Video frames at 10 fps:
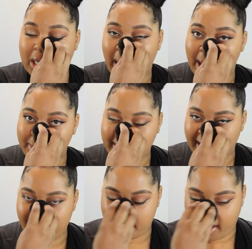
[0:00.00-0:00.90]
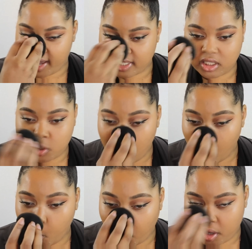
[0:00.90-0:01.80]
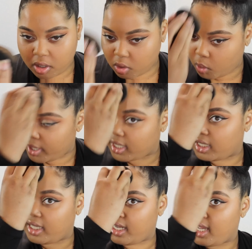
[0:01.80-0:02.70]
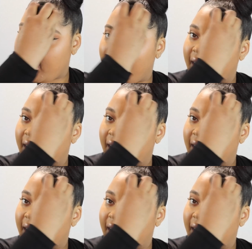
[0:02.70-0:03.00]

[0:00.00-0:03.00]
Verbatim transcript: so I would advise to work quickly